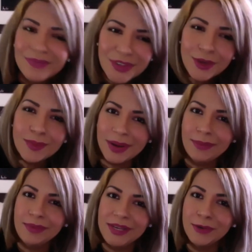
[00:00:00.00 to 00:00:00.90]
you could
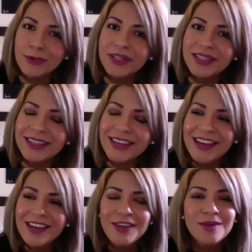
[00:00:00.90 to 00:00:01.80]
probably Google it.
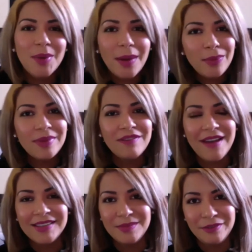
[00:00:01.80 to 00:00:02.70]
You can probably
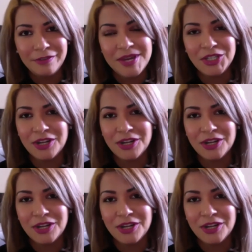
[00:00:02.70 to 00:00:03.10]
find some information